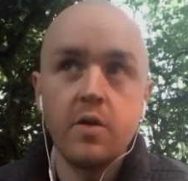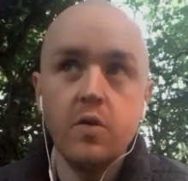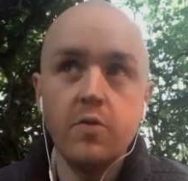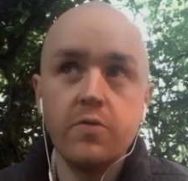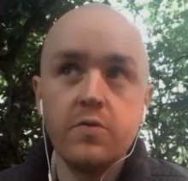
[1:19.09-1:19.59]

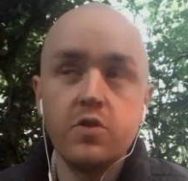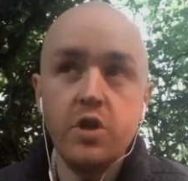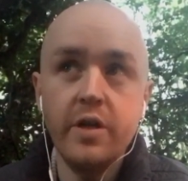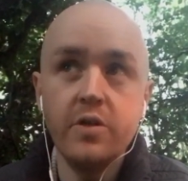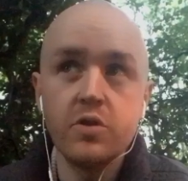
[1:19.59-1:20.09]
of
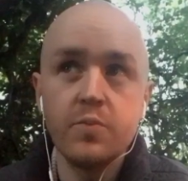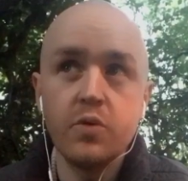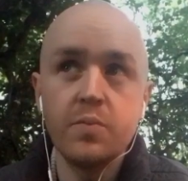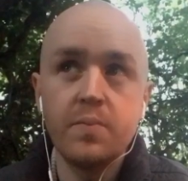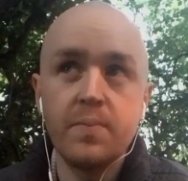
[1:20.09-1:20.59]
change,
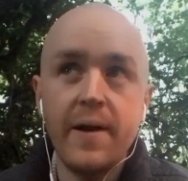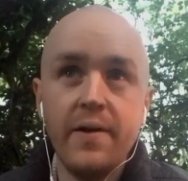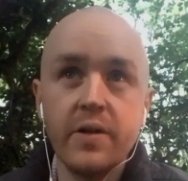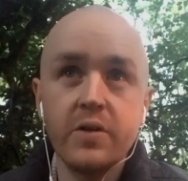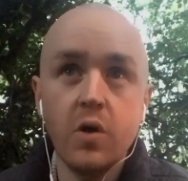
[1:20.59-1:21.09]
but
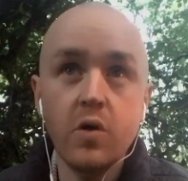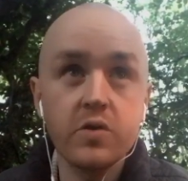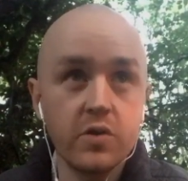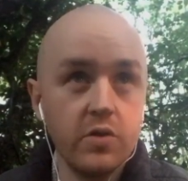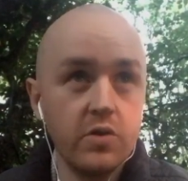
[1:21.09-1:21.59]

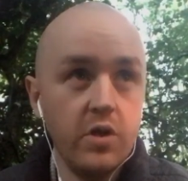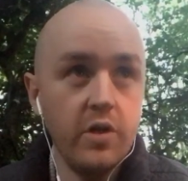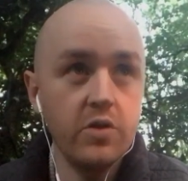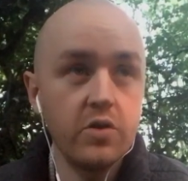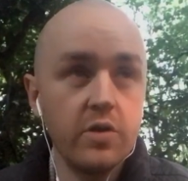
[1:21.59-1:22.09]
paradoxical
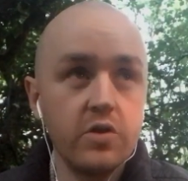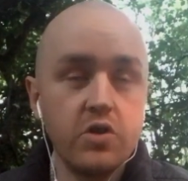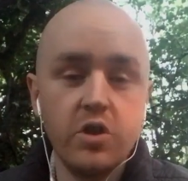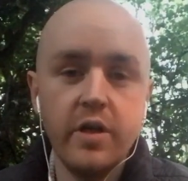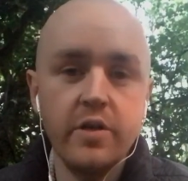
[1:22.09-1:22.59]
change. It's
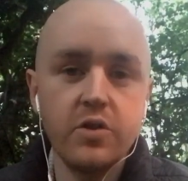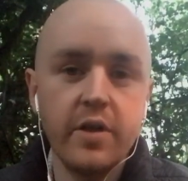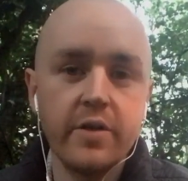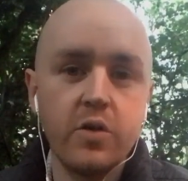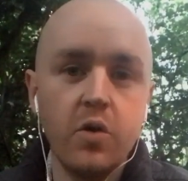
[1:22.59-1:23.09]
change
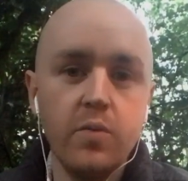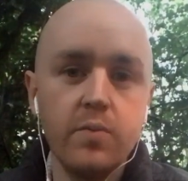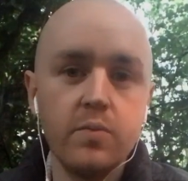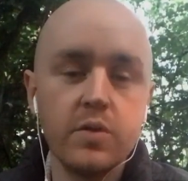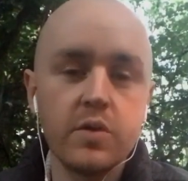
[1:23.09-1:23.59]
that
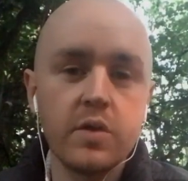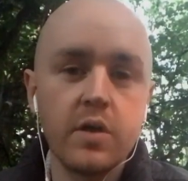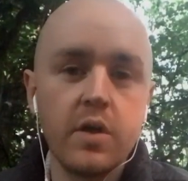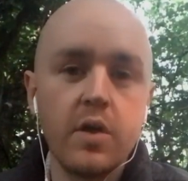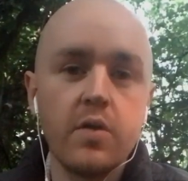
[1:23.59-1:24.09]
comes
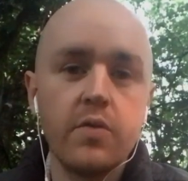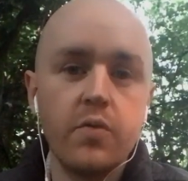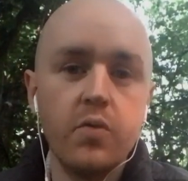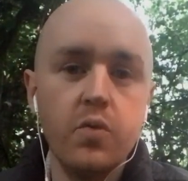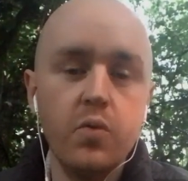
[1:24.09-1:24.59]

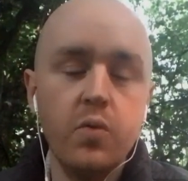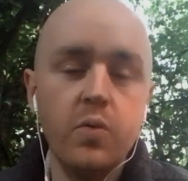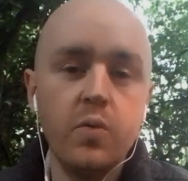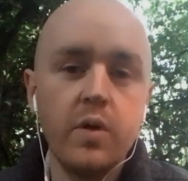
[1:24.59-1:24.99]
through